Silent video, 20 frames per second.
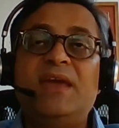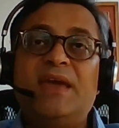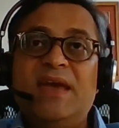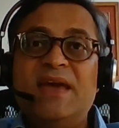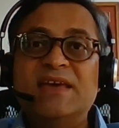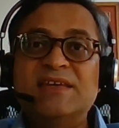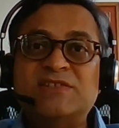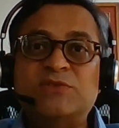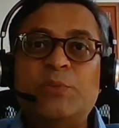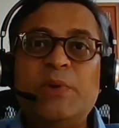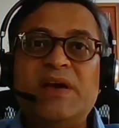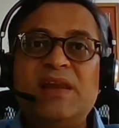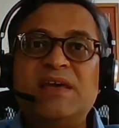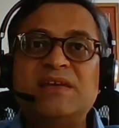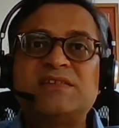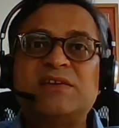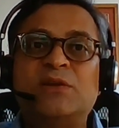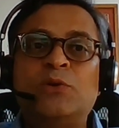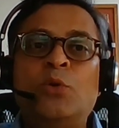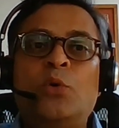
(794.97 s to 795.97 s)
as
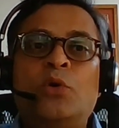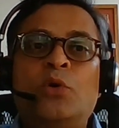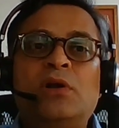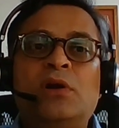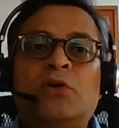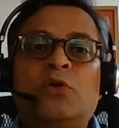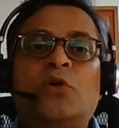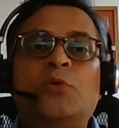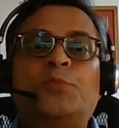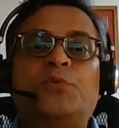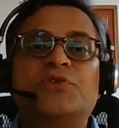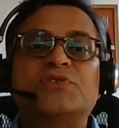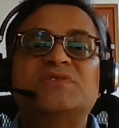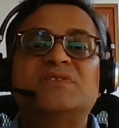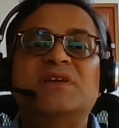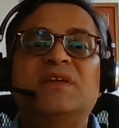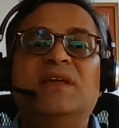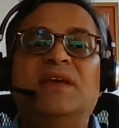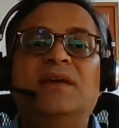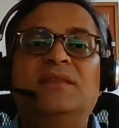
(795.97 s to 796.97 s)
well as a local court
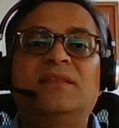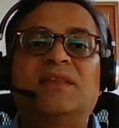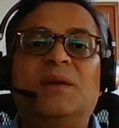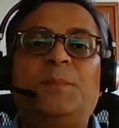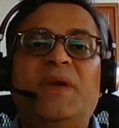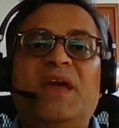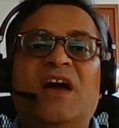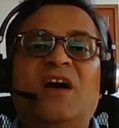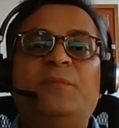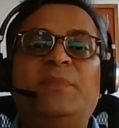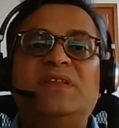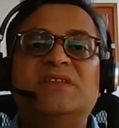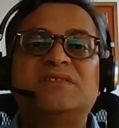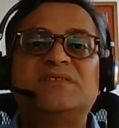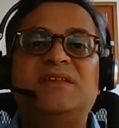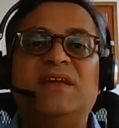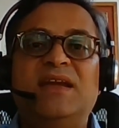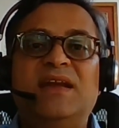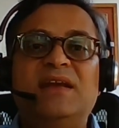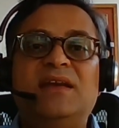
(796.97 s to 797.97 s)
proceeding that may have been
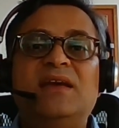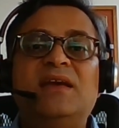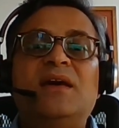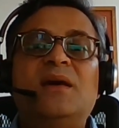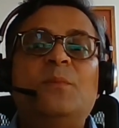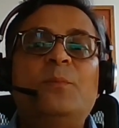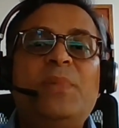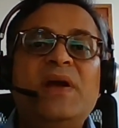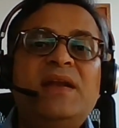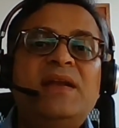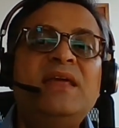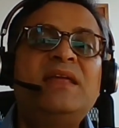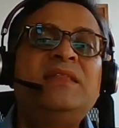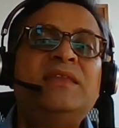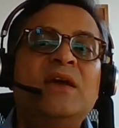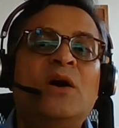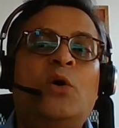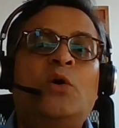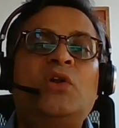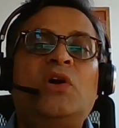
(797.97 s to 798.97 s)
stayed
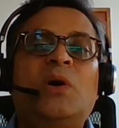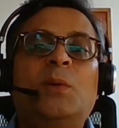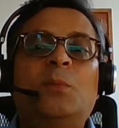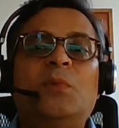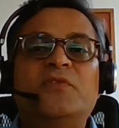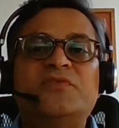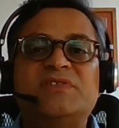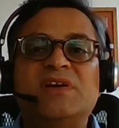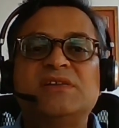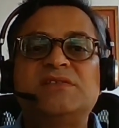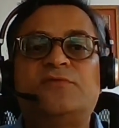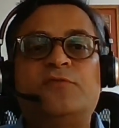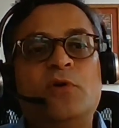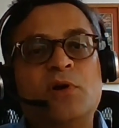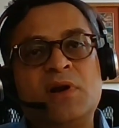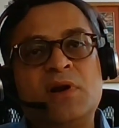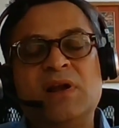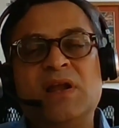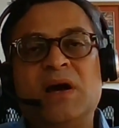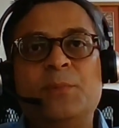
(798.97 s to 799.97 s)
pending the outcome of such
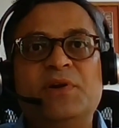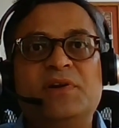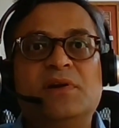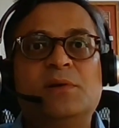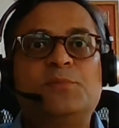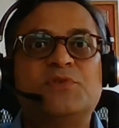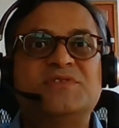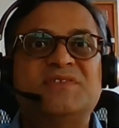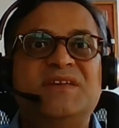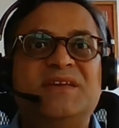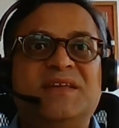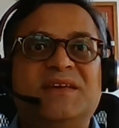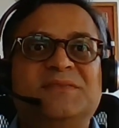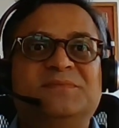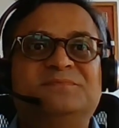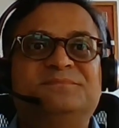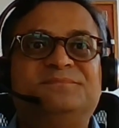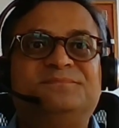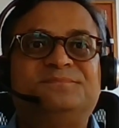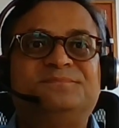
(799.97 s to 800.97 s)
foreign arbitral proceeding.
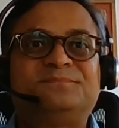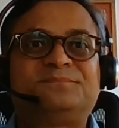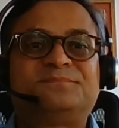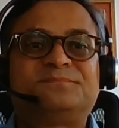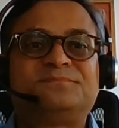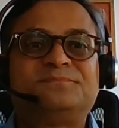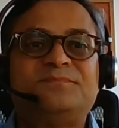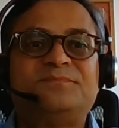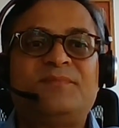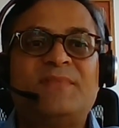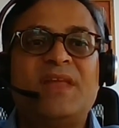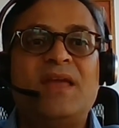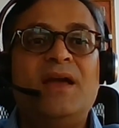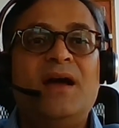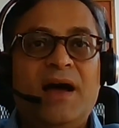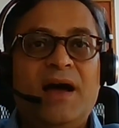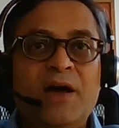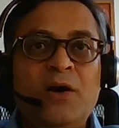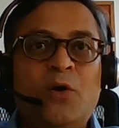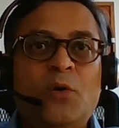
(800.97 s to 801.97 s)

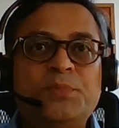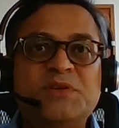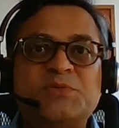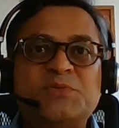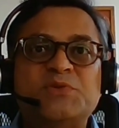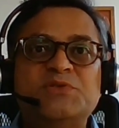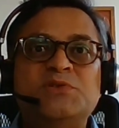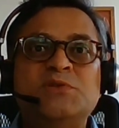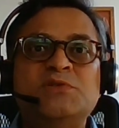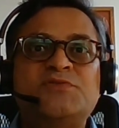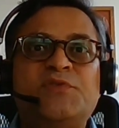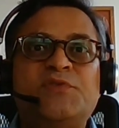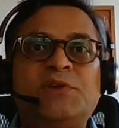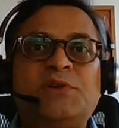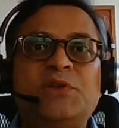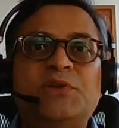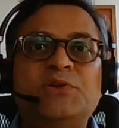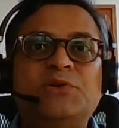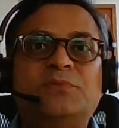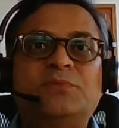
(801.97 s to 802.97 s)
I hope this was useful
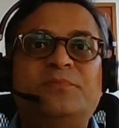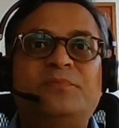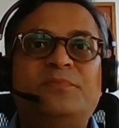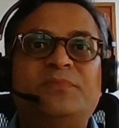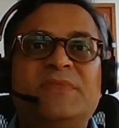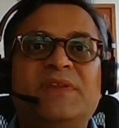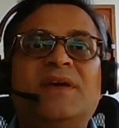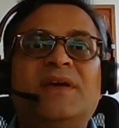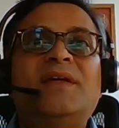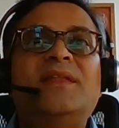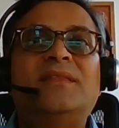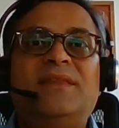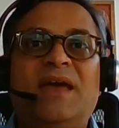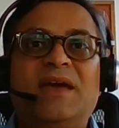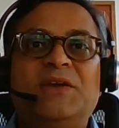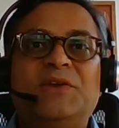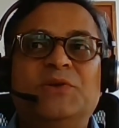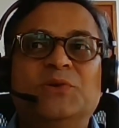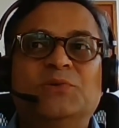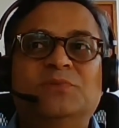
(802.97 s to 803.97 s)
to you.
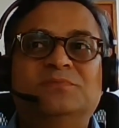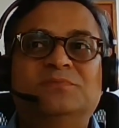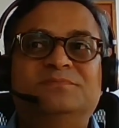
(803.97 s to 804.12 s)
Thank you.